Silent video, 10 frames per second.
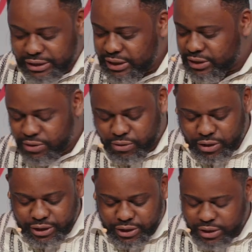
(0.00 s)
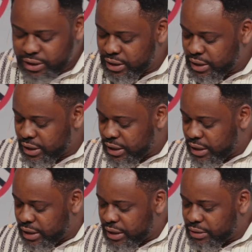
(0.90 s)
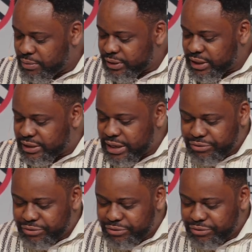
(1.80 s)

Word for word: discourse, which is a